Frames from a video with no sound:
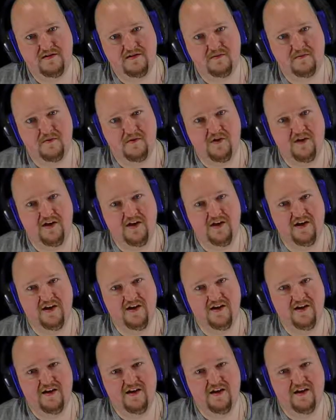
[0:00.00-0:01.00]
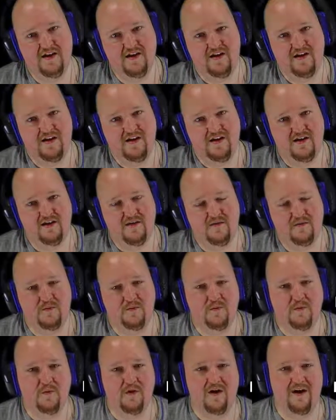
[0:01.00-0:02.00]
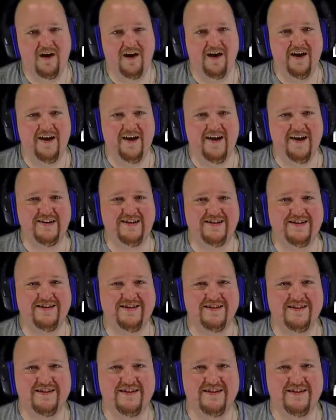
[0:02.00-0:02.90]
What? What?